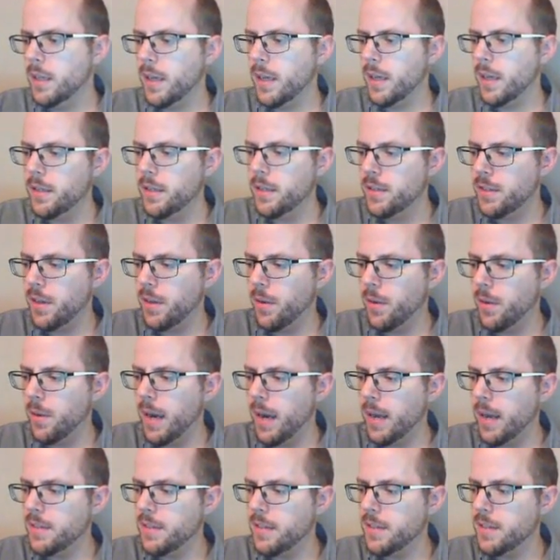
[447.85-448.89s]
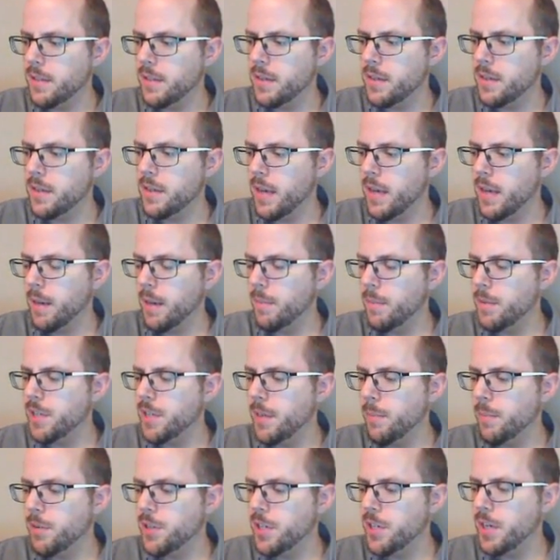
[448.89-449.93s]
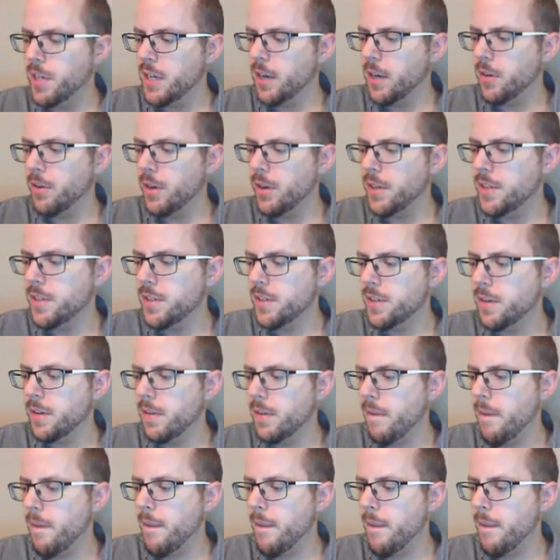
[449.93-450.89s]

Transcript: Okay, so as um, temperature increased,